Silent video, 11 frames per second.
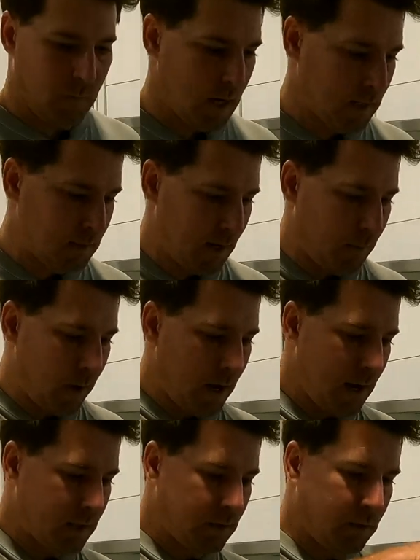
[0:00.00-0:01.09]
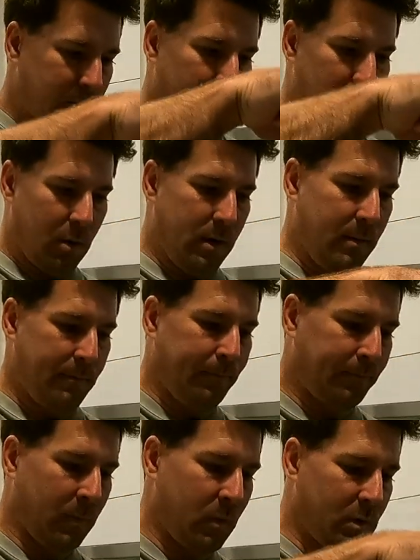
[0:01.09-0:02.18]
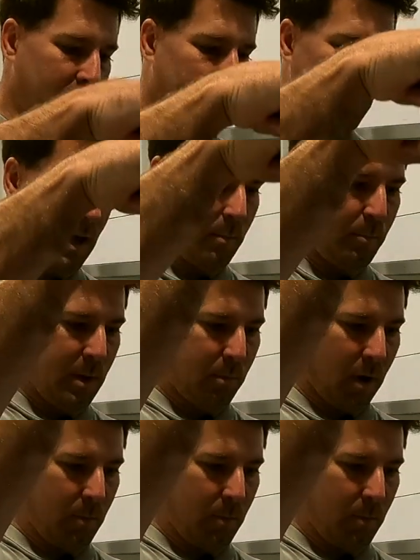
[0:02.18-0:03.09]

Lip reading: Next, our pasta is going to go in. I'm just going to do that bit by